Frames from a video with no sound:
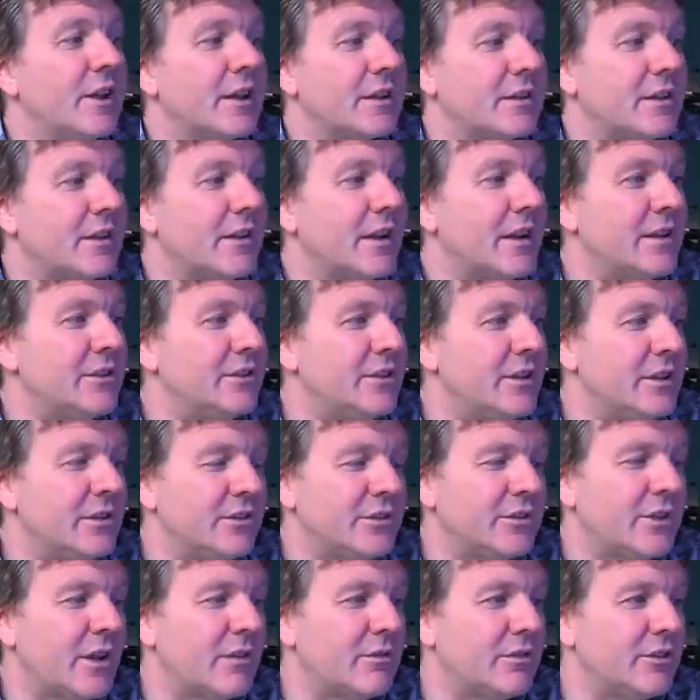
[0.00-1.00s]
like the nineteen
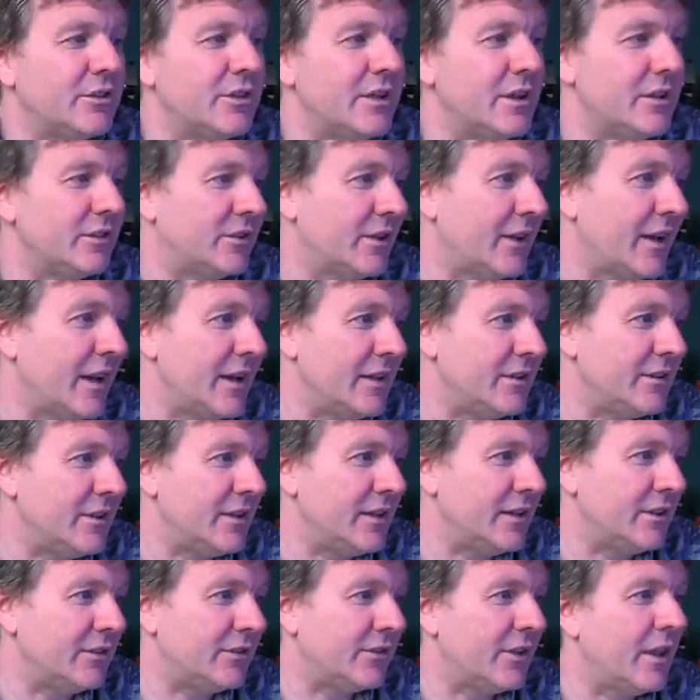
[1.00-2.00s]
seventies and
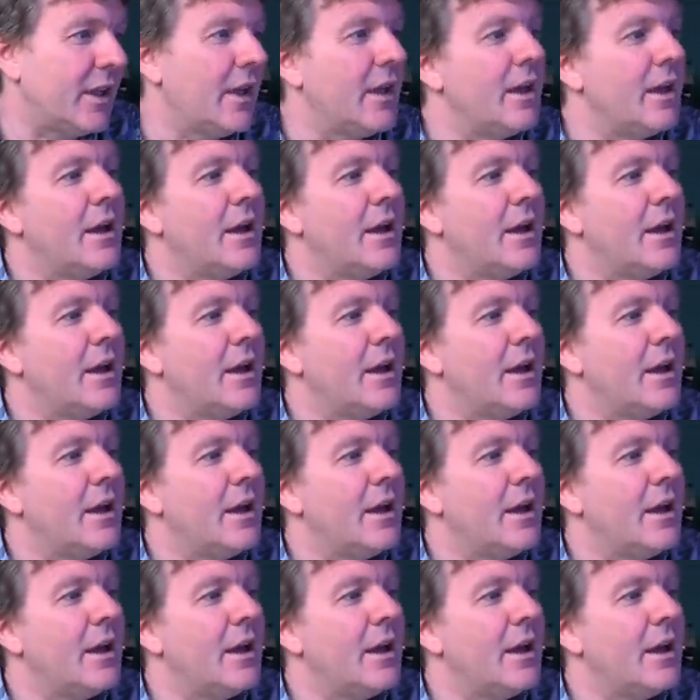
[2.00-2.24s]
eighties,